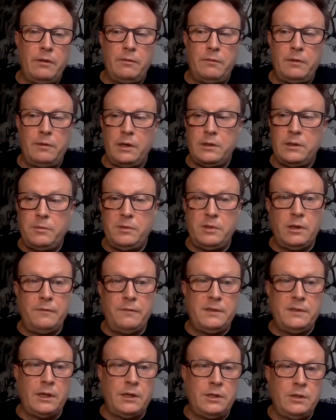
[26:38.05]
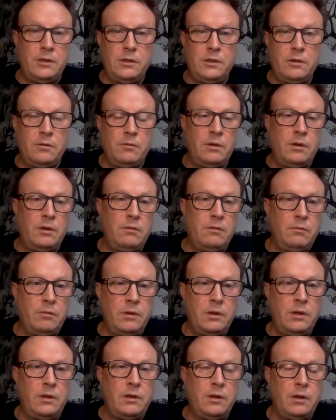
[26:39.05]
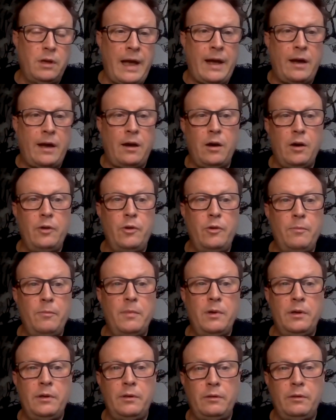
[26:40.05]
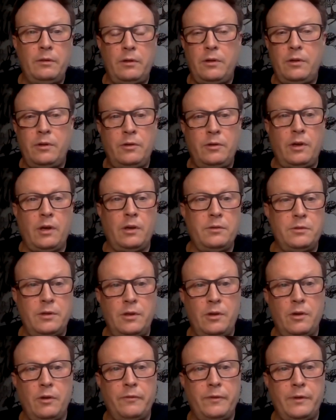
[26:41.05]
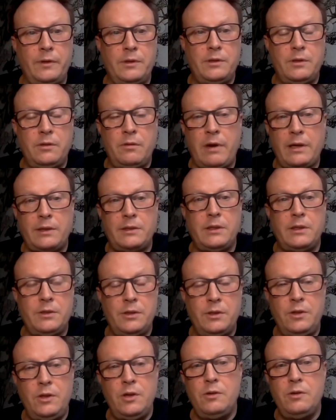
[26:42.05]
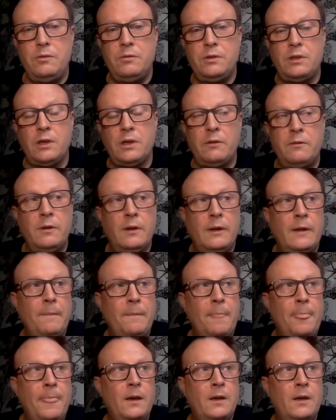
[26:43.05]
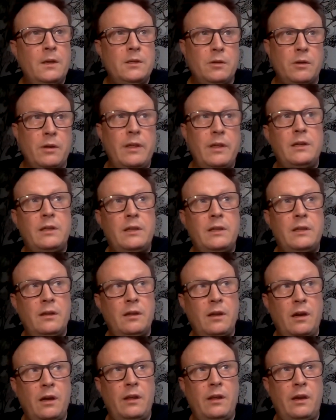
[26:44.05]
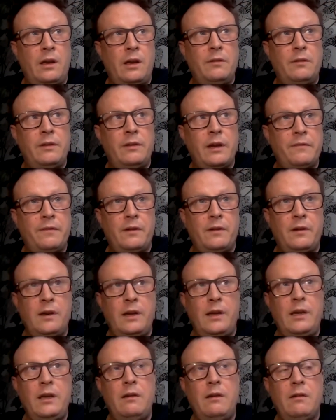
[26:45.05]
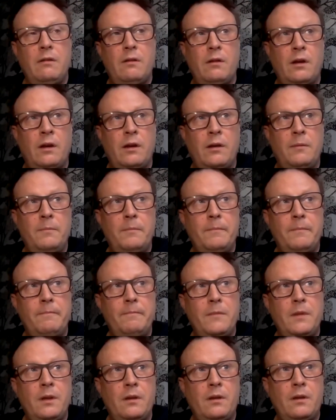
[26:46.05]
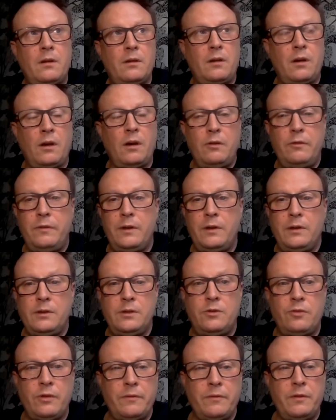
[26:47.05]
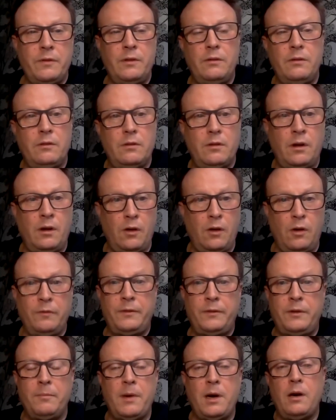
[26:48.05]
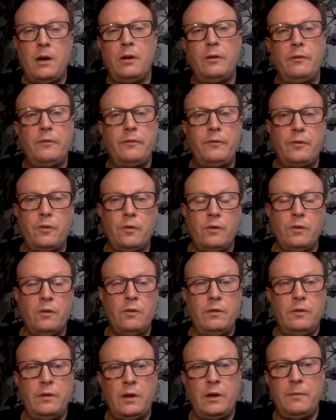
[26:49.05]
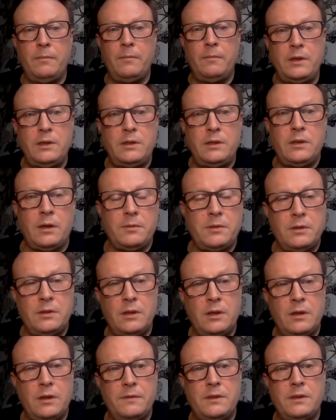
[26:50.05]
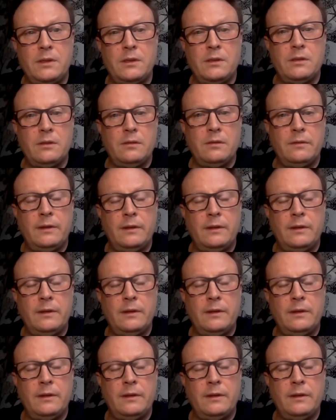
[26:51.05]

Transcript: customer service agents that were at home and couldn't go to the office to access and use. So I think definitely COVID has driven a lot of demand for these types of services.